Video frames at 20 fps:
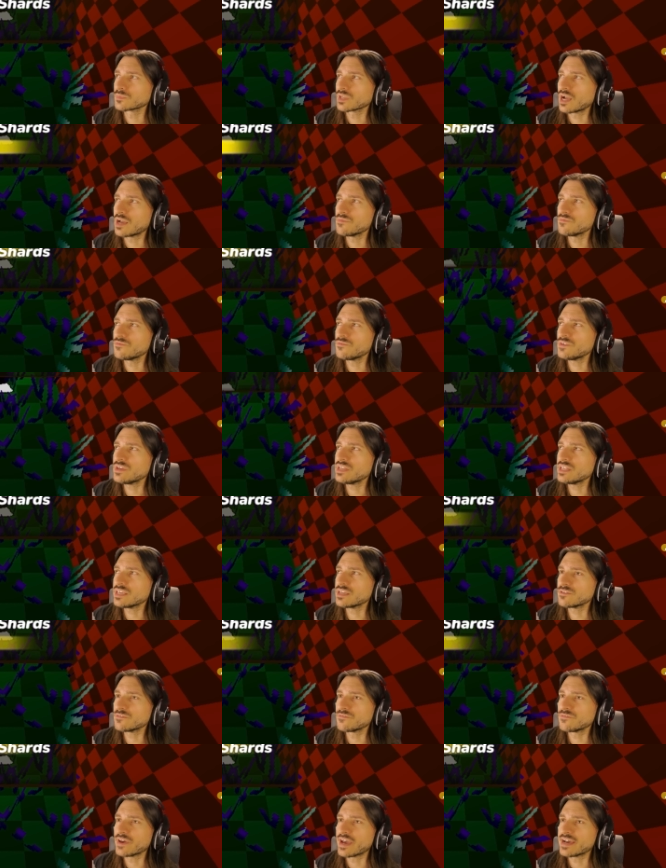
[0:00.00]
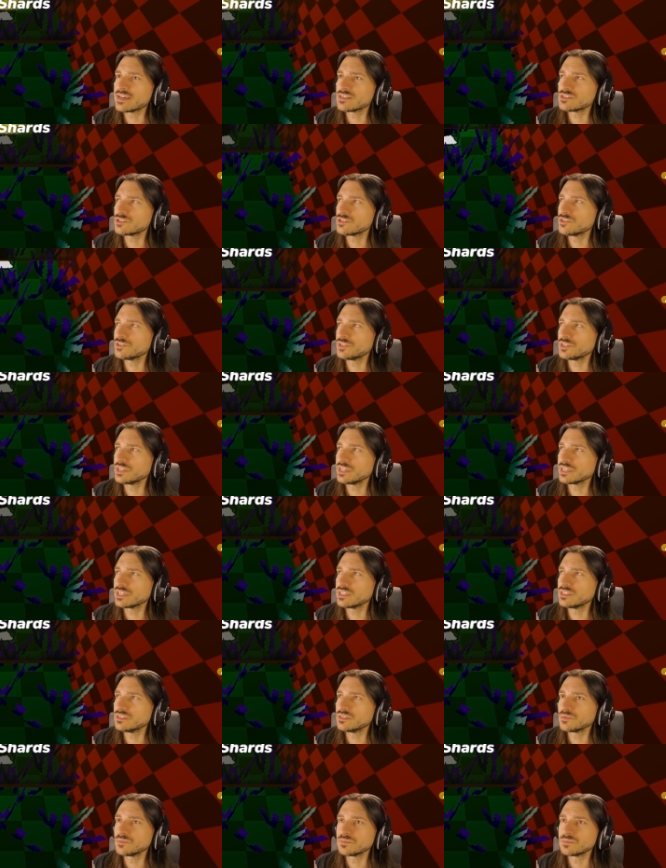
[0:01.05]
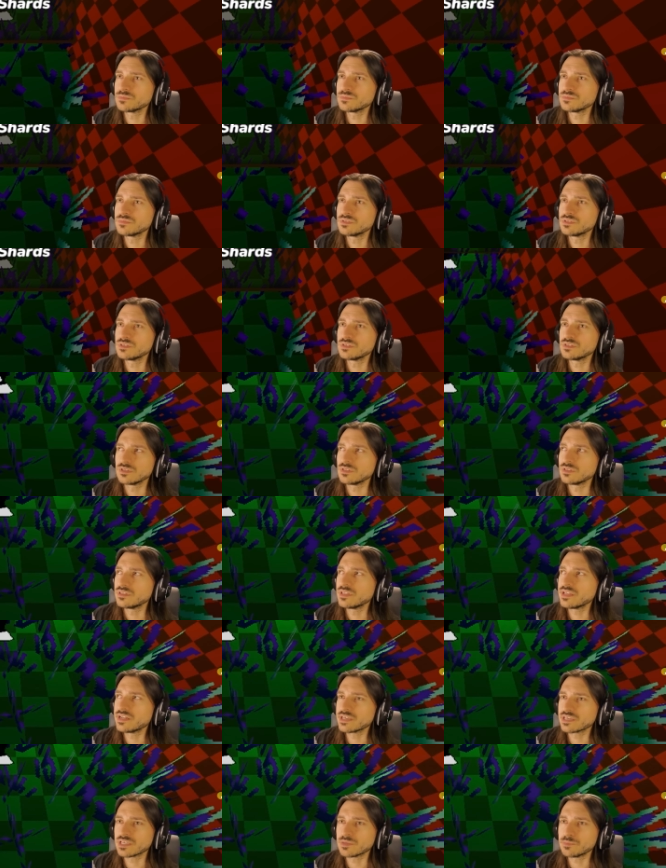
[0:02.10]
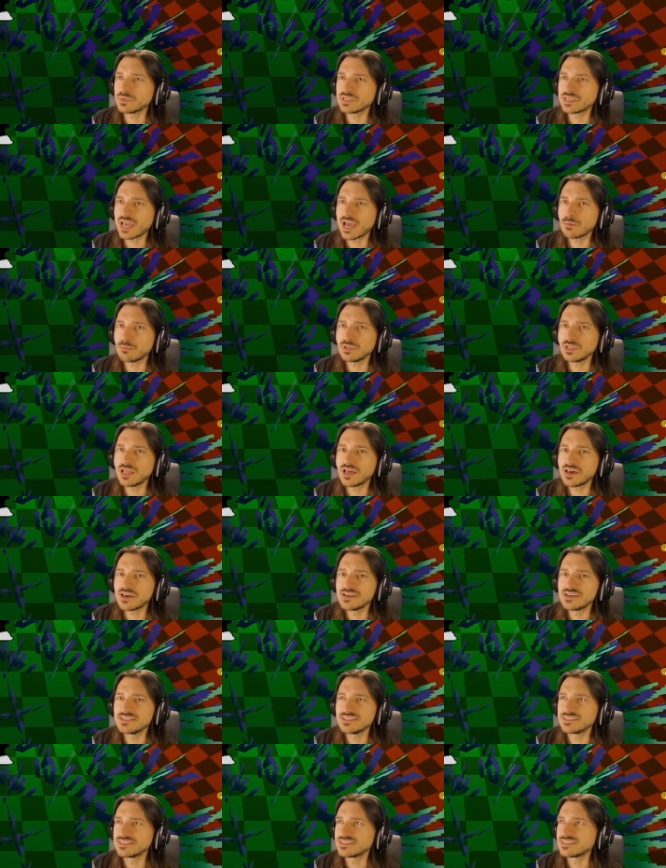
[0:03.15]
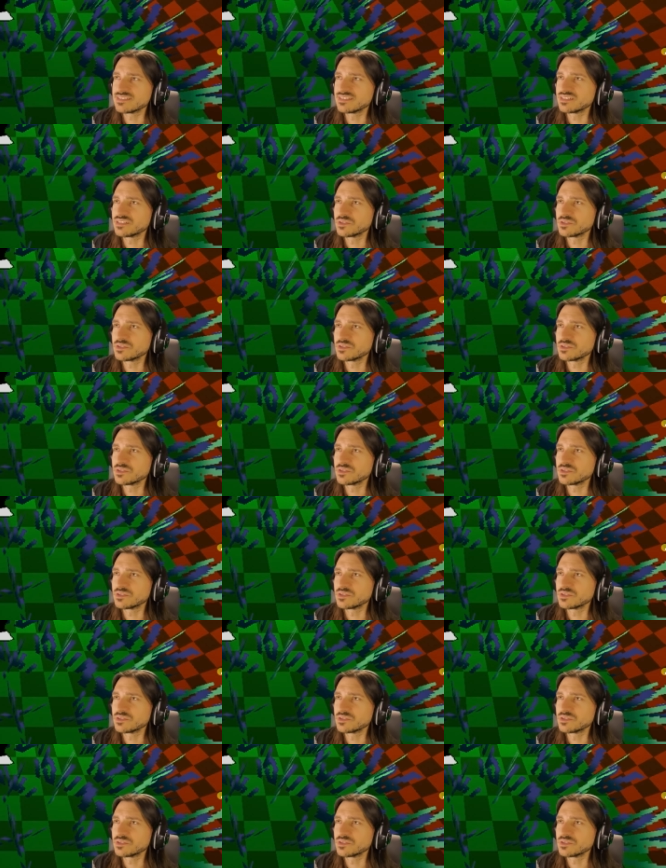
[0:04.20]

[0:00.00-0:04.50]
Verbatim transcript: I'm feeding it faster than it can than it can metabolize.